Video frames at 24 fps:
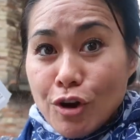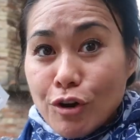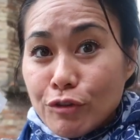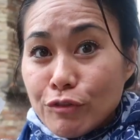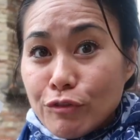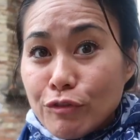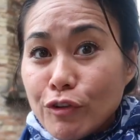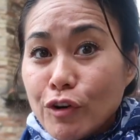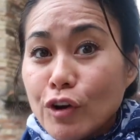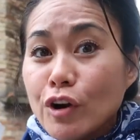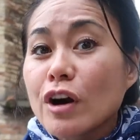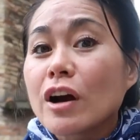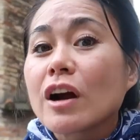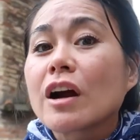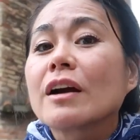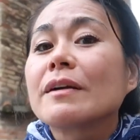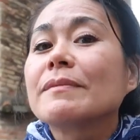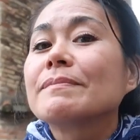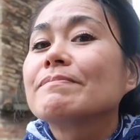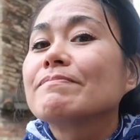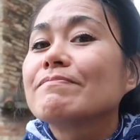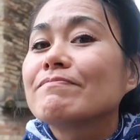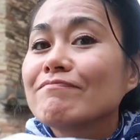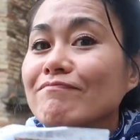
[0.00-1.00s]
known for.
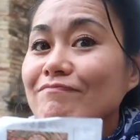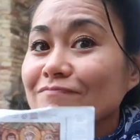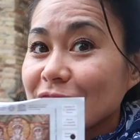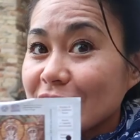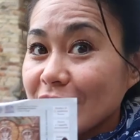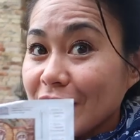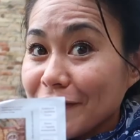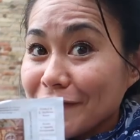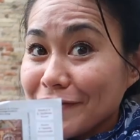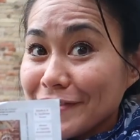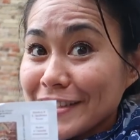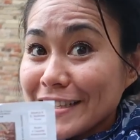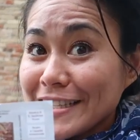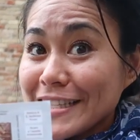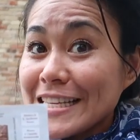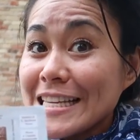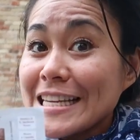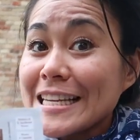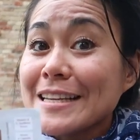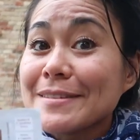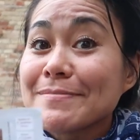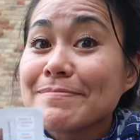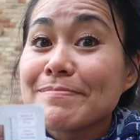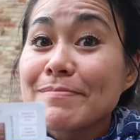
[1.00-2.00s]

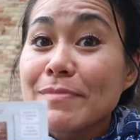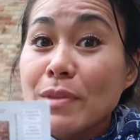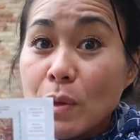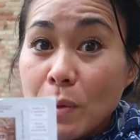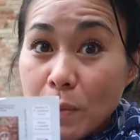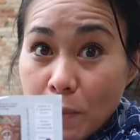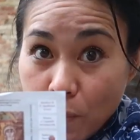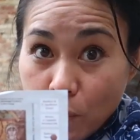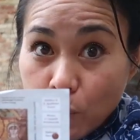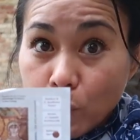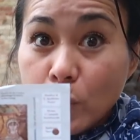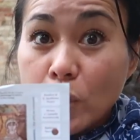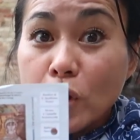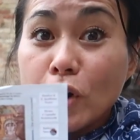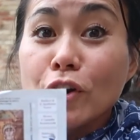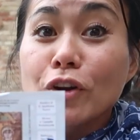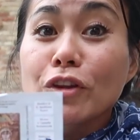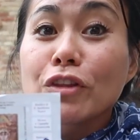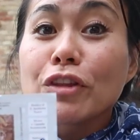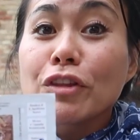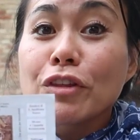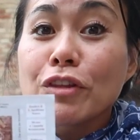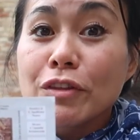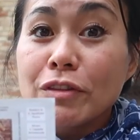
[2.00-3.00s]
Definitely
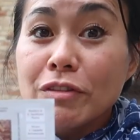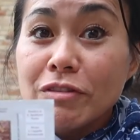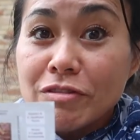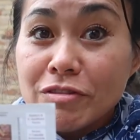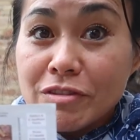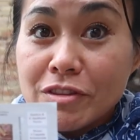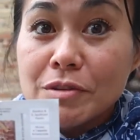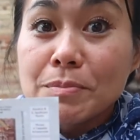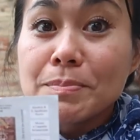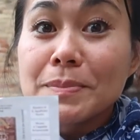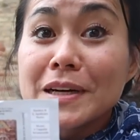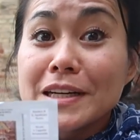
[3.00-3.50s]
worth the